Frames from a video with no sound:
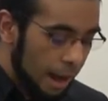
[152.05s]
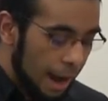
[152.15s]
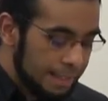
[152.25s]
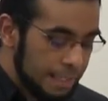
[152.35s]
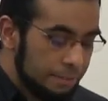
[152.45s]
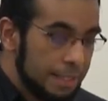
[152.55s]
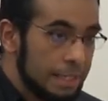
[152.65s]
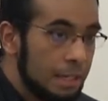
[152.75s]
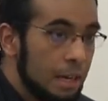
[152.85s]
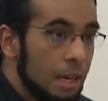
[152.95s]

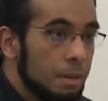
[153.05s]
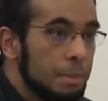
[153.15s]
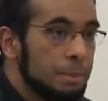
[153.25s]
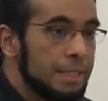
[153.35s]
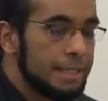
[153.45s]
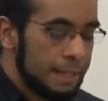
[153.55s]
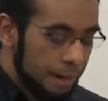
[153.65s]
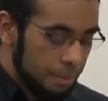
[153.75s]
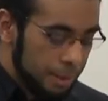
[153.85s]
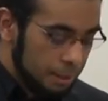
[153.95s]
ITV, BBC
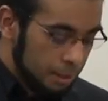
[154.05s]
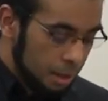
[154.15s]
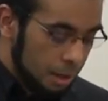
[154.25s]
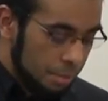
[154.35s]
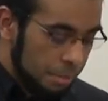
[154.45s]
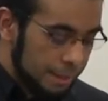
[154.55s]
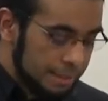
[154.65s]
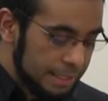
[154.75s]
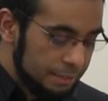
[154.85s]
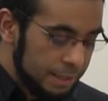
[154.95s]
Arabic, Press
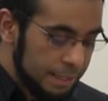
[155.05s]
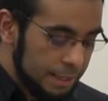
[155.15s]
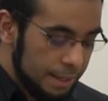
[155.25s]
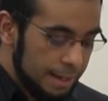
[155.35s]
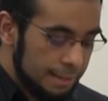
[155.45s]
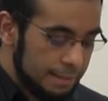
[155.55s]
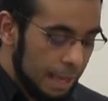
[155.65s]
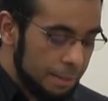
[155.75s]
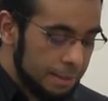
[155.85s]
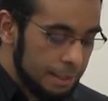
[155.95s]
TV,
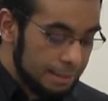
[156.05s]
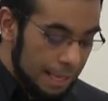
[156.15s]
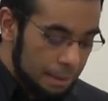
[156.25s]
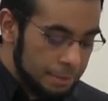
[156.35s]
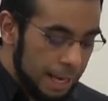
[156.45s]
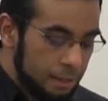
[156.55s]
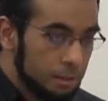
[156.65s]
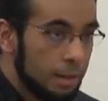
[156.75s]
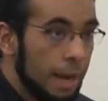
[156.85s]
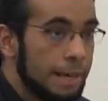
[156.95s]
Islam
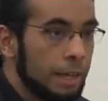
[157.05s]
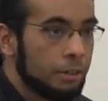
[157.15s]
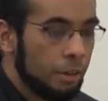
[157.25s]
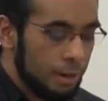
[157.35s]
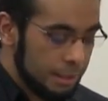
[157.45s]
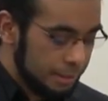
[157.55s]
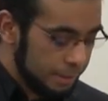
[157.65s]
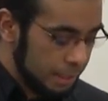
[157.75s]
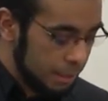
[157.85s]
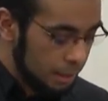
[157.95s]
Channel, and Iqra
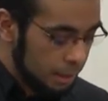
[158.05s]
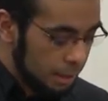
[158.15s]
TV.